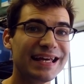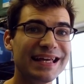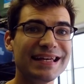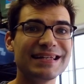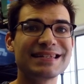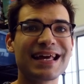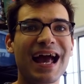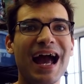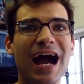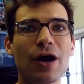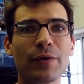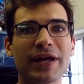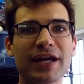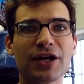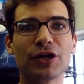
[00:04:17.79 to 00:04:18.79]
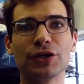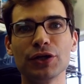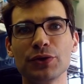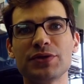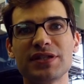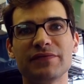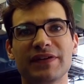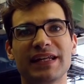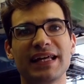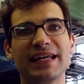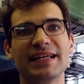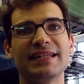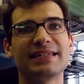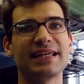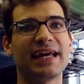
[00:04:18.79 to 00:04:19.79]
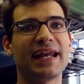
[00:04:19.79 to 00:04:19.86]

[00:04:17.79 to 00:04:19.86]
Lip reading: is how inclusive it is